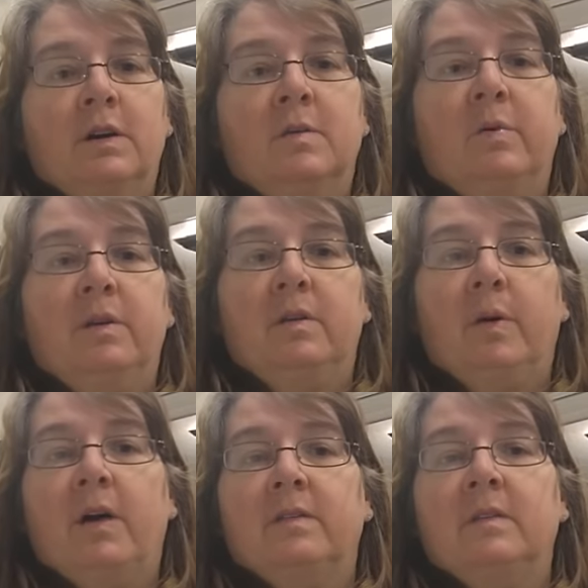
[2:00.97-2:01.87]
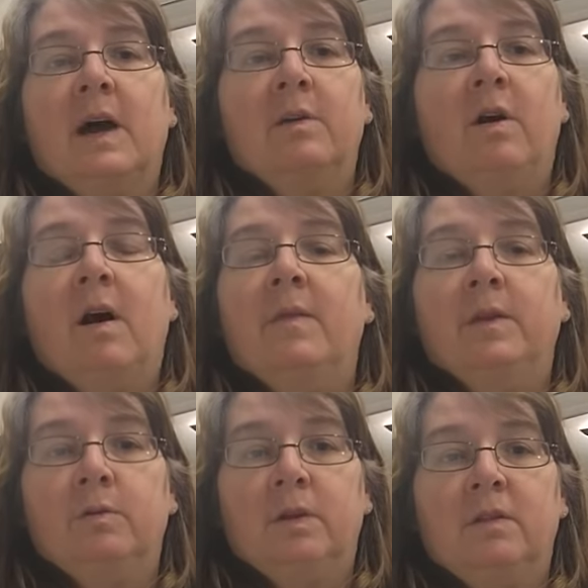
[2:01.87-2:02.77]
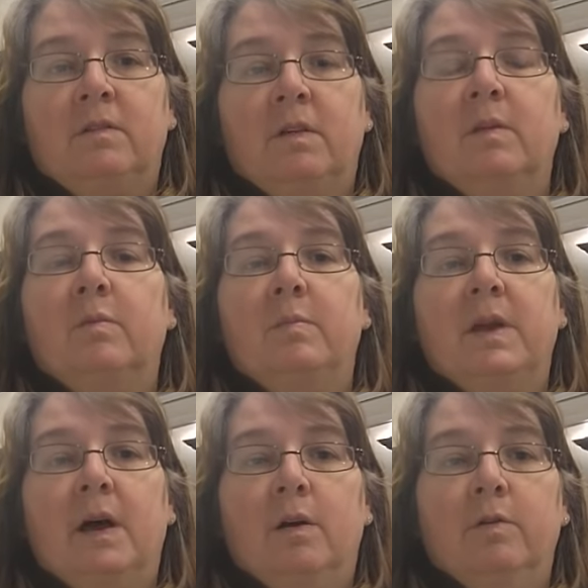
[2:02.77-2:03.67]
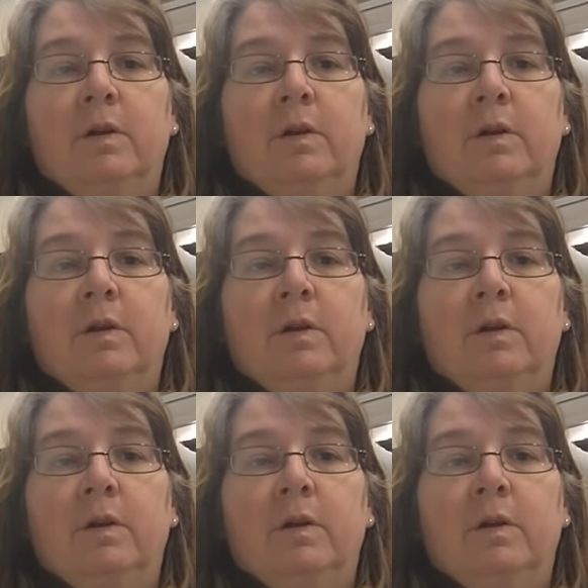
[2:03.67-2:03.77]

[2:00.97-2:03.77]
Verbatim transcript: to put a deposit down on the unit so that it would be held